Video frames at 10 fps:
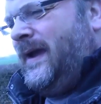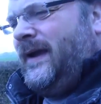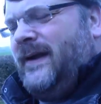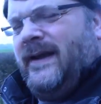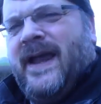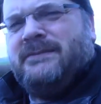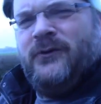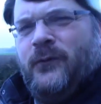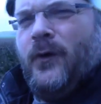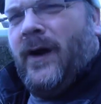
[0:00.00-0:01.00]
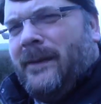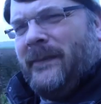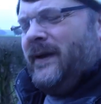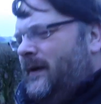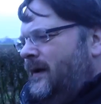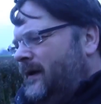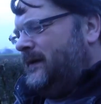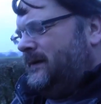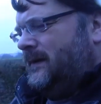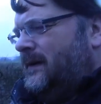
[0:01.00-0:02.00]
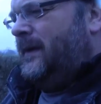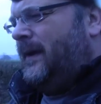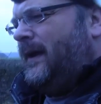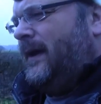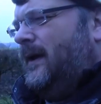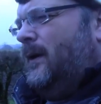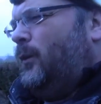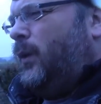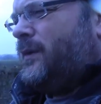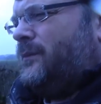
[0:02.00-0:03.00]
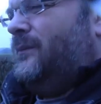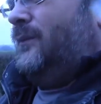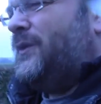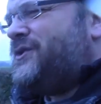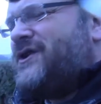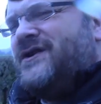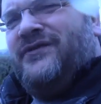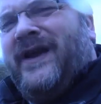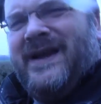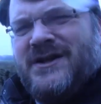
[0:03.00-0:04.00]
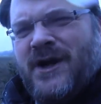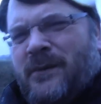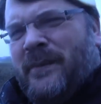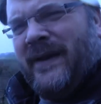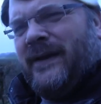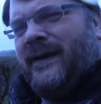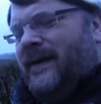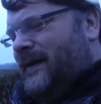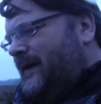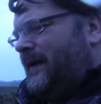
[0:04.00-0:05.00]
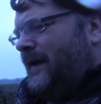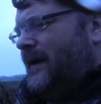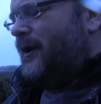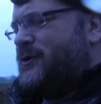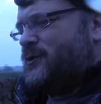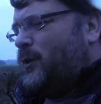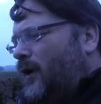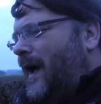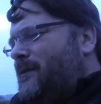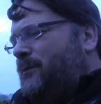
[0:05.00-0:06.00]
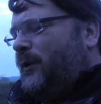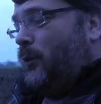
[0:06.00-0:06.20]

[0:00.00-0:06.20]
in a game of Warhammer, what does it really show about you? Not just Warhammer, but